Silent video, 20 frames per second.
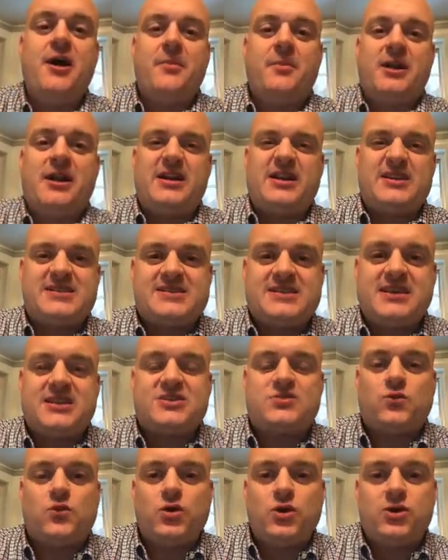but in a
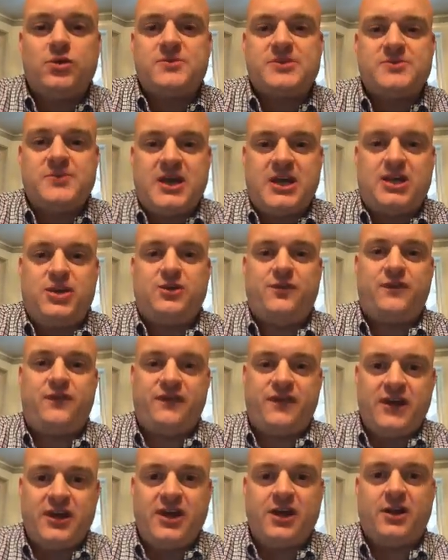sense, rooms make you
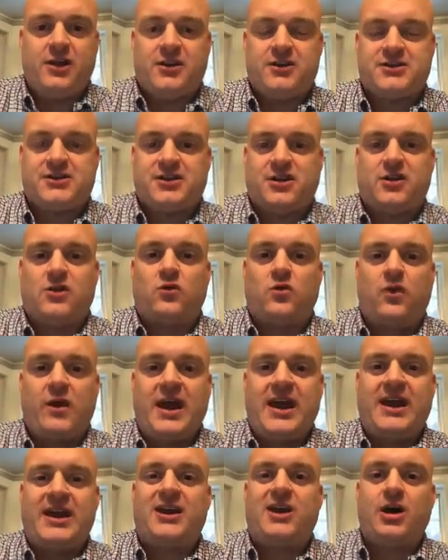feel a certain
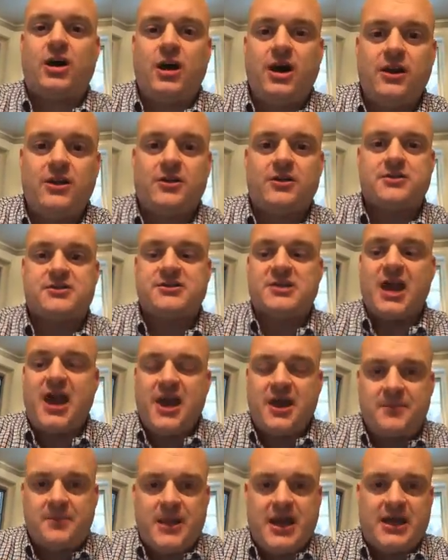way. Colors
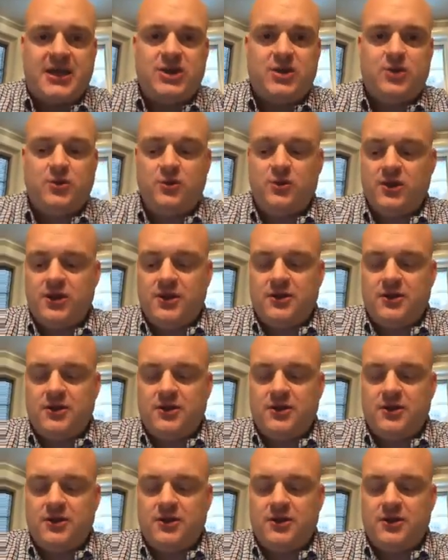make you